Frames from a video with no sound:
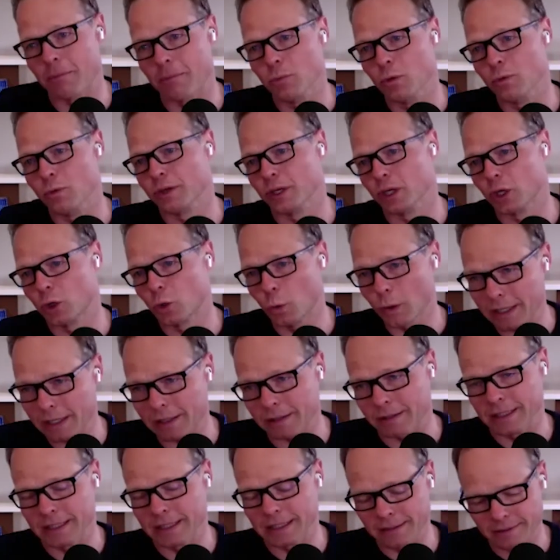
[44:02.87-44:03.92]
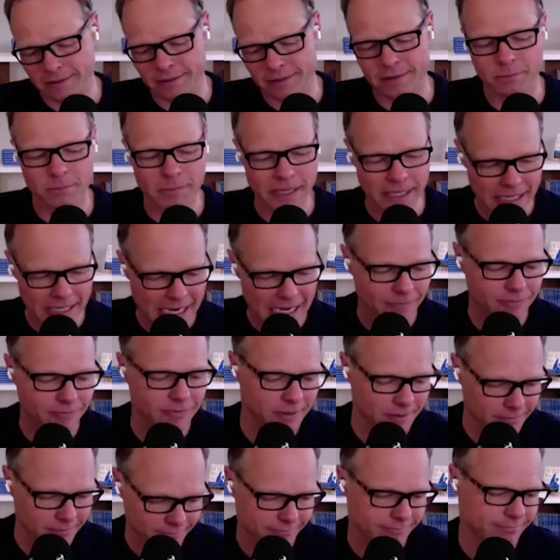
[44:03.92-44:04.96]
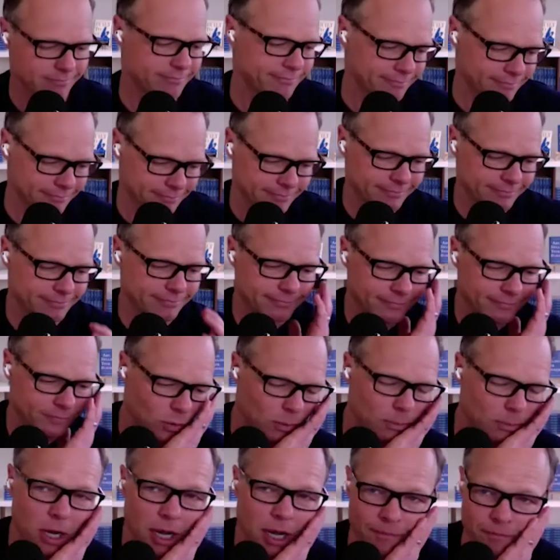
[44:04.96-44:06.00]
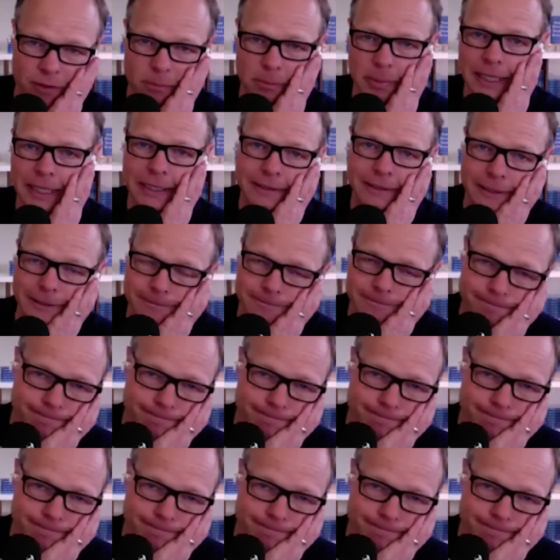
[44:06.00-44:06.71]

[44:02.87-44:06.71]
moving quickly, you may have to rip off the Band-Aid.